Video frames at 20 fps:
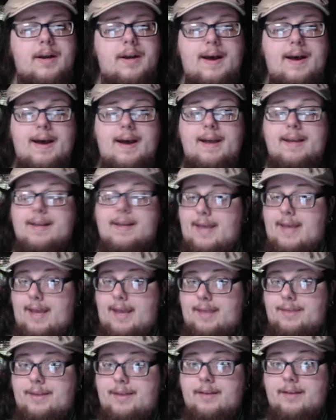I
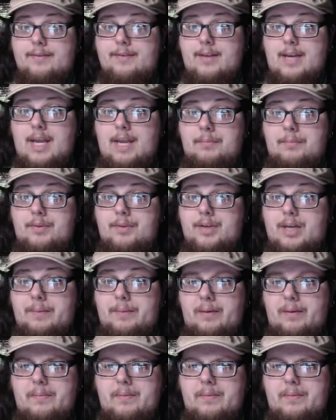can't think of the name on the top.